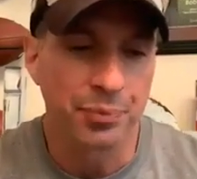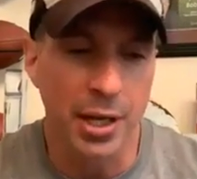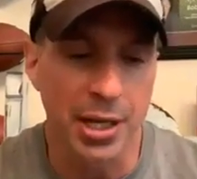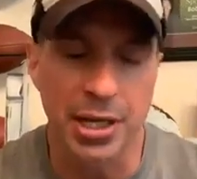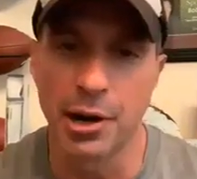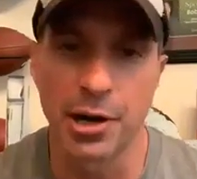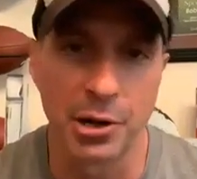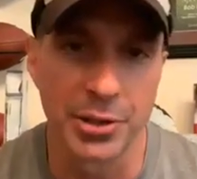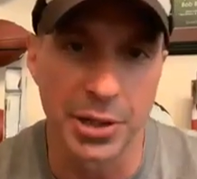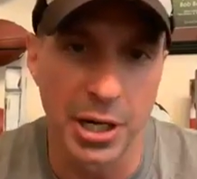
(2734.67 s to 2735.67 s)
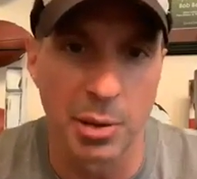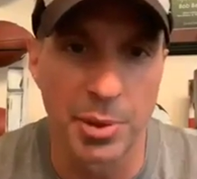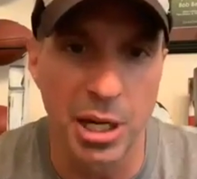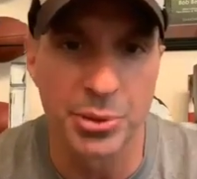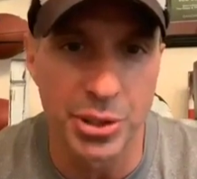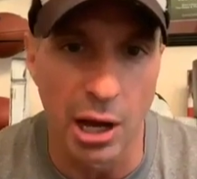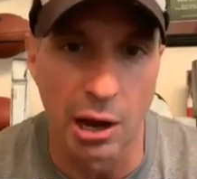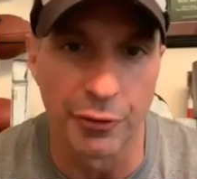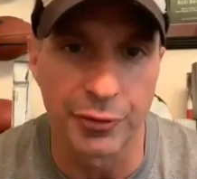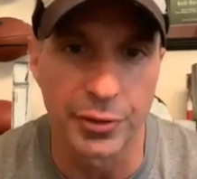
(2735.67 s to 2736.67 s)
And a carrot goes in there and becomes
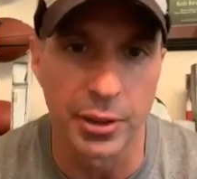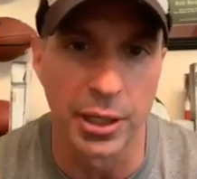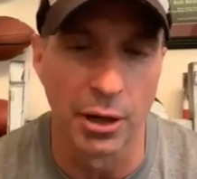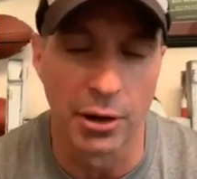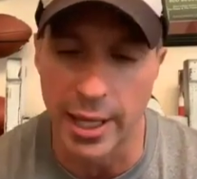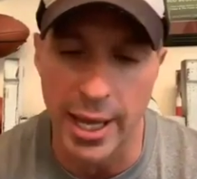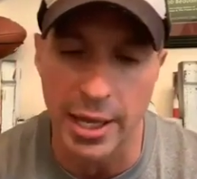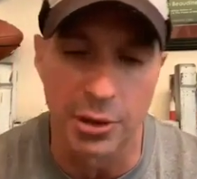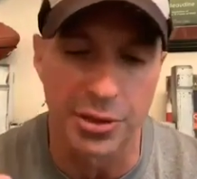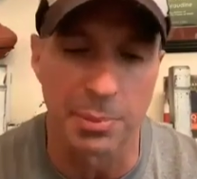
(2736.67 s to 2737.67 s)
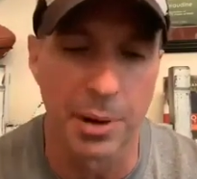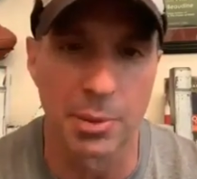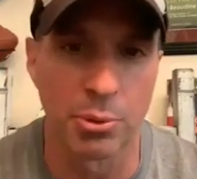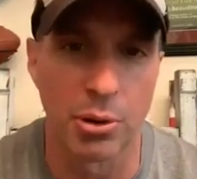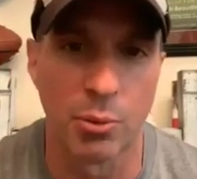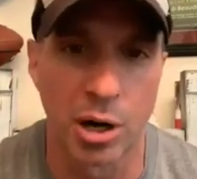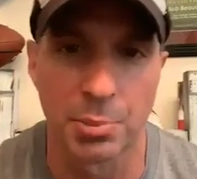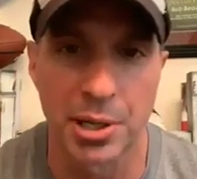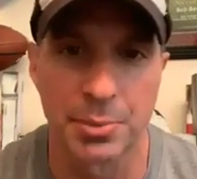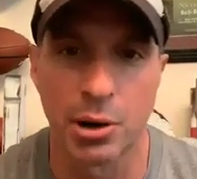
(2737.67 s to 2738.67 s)
soft. You know, an egg goes in a pot of boiling water
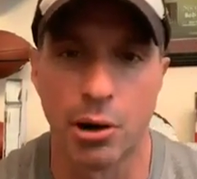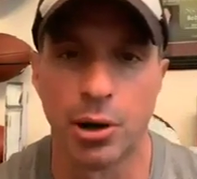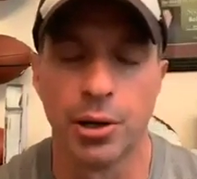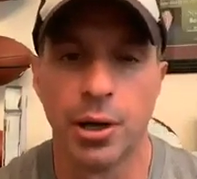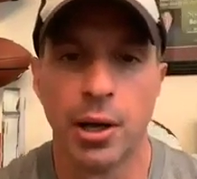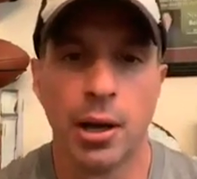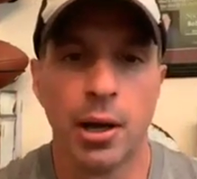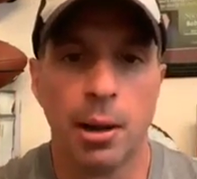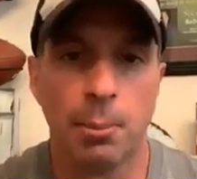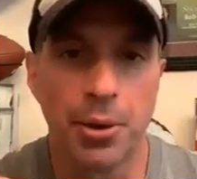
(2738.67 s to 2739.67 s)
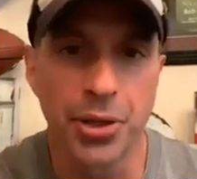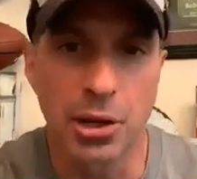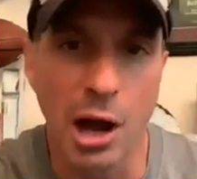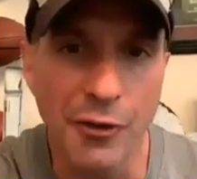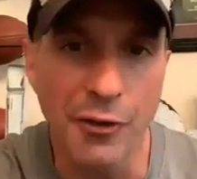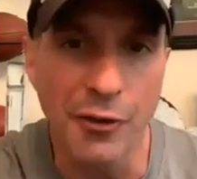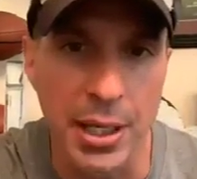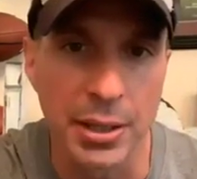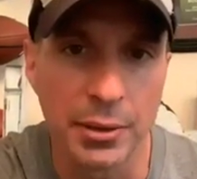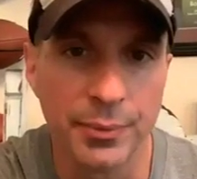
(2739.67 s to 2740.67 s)
and becomes hard. But the coffee
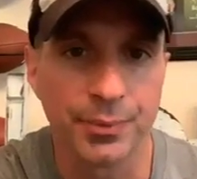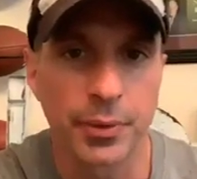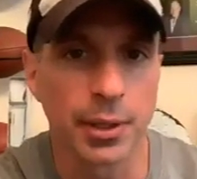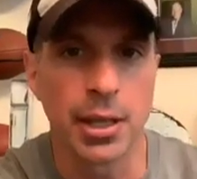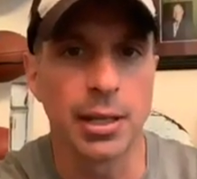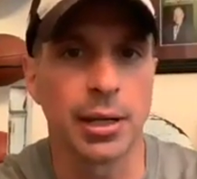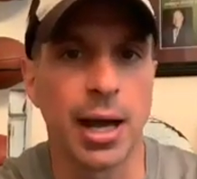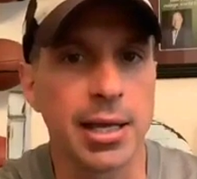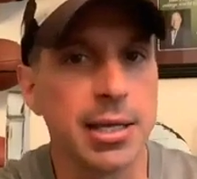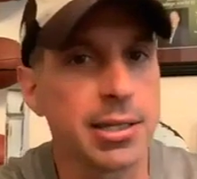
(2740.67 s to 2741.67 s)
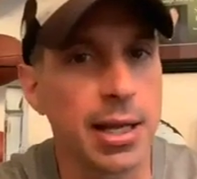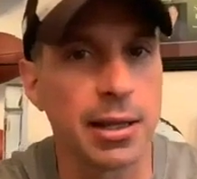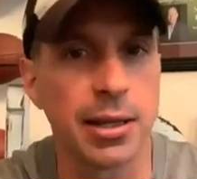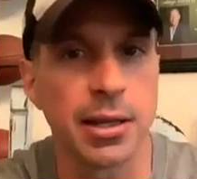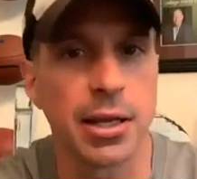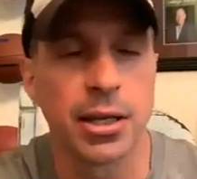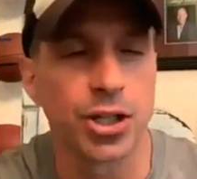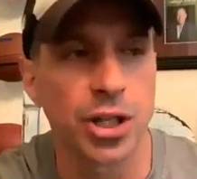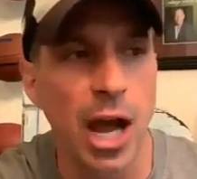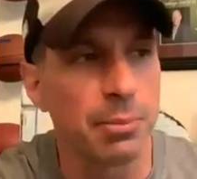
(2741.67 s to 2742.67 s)
bean, and like he said, and it, it, it
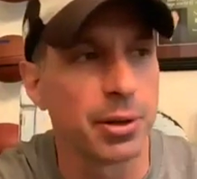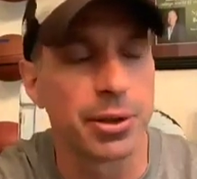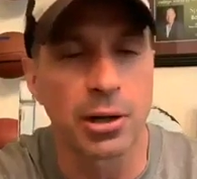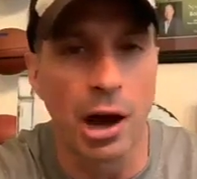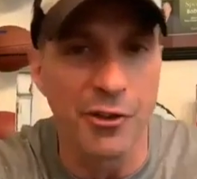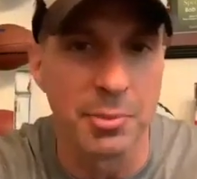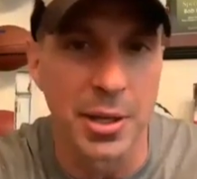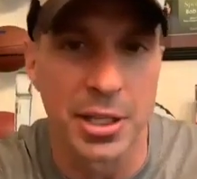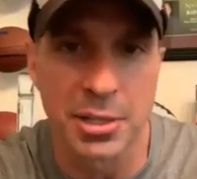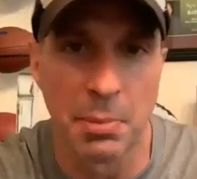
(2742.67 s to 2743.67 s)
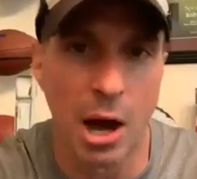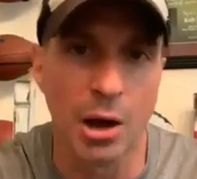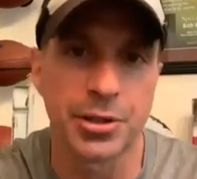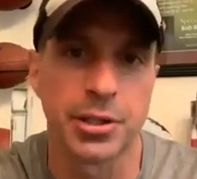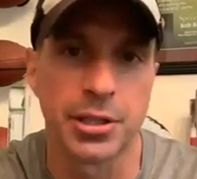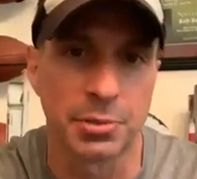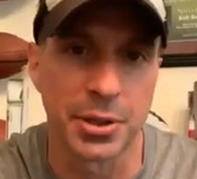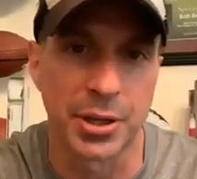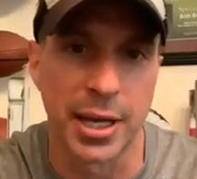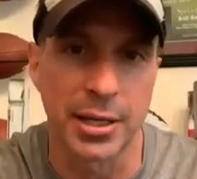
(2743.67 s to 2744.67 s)
shocked me, the coffee bean, the smallest of these
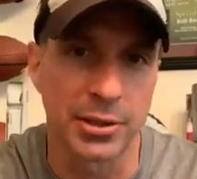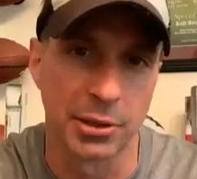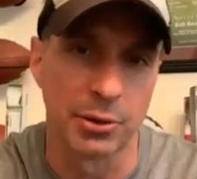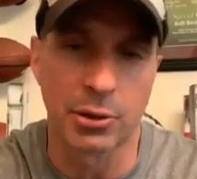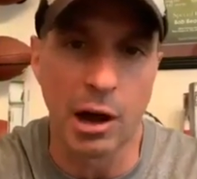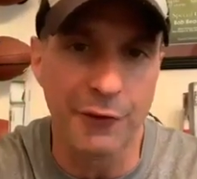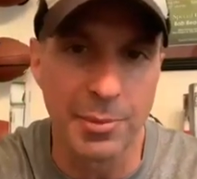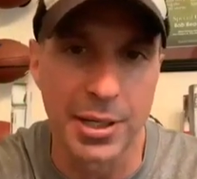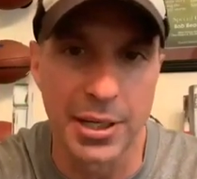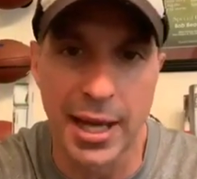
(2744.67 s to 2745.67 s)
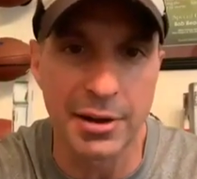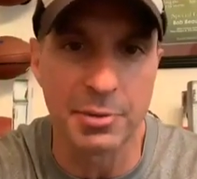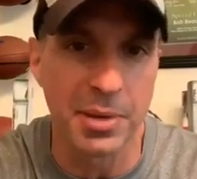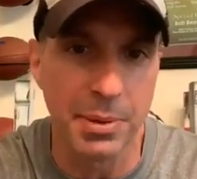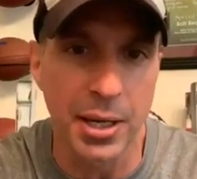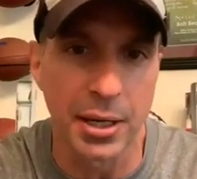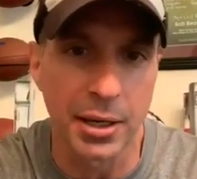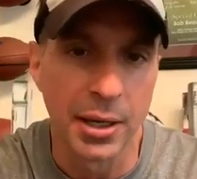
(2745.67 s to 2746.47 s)
three things, so a coffee bean doesn't have to be big.